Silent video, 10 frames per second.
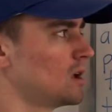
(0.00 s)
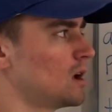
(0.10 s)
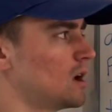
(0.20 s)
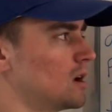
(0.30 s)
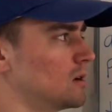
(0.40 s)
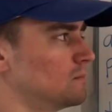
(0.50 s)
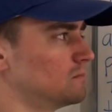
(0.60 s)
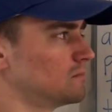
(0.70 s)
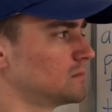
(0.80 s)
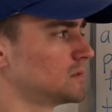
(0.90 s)

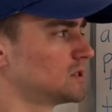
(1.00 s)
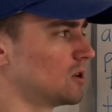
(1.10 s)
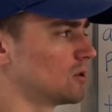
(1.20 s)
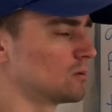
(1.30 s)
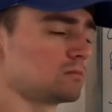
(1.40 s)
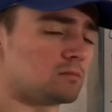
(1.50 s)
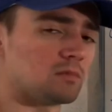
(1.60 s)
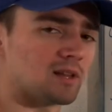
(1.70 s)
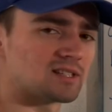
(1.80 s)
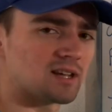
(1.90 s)
Um, so
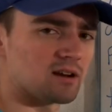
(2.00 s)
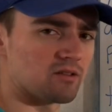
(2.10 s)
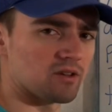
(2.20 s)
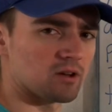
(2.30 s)
let's kind of think